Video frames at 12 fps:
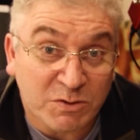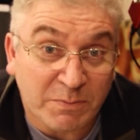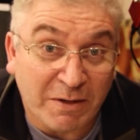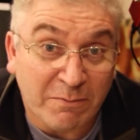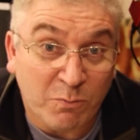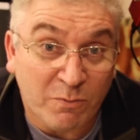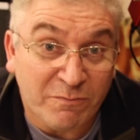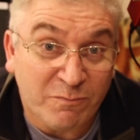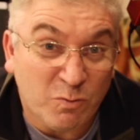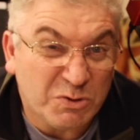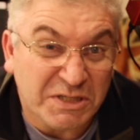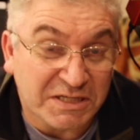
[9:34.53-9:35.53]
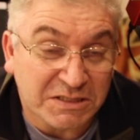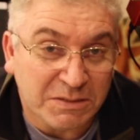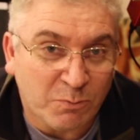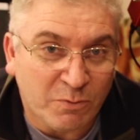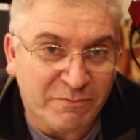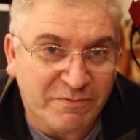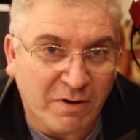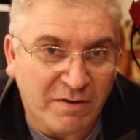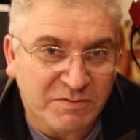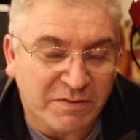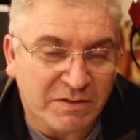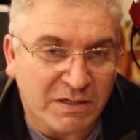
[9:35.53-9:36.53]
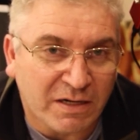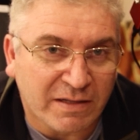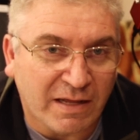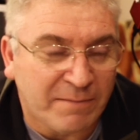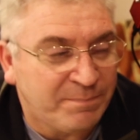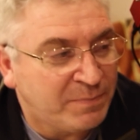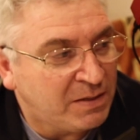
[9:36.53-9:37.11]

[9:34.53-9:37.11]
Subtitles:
about 0.46 to 0.5, something like that.